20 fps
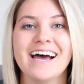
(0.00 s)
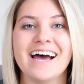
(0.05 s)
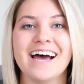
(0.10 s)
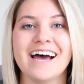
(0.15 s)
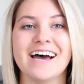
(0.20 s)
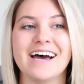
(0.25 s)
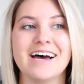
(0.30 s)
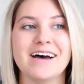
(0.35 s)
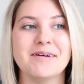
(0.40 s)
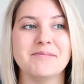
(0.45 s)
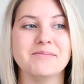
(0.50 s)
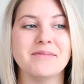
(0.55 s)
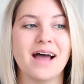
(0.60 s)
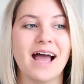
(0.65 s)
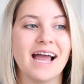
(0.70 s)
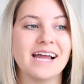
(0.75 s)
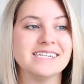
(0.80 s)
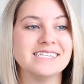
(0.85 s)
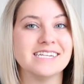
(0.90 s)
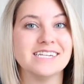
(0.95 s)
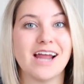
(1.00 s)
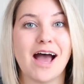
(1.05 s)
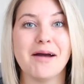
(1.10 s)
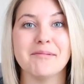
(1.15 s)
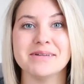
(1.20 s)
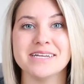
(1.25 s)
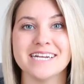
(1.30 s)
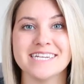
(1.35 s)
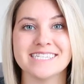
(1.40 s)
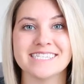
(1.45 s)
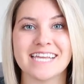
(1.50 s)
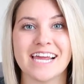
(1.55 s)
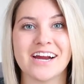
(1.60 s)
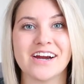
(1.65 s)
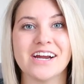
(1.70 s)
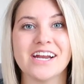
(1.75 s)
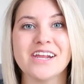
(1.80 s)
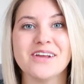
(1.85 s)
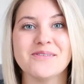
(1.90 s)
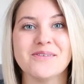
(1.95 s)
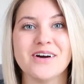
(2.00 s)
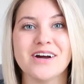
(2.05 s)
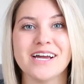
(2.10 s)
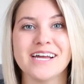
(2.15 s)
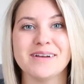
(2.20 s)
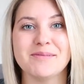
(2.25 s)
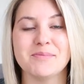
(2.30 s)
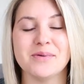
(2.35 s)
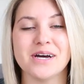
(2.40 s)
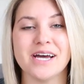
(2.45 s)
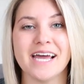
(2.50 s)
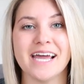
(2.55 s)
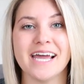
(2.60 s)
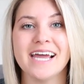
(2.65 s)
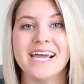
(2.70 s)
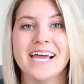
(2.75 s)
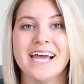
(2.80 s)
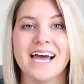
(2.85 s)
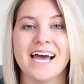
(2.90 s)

I did not mean to scare anyone, but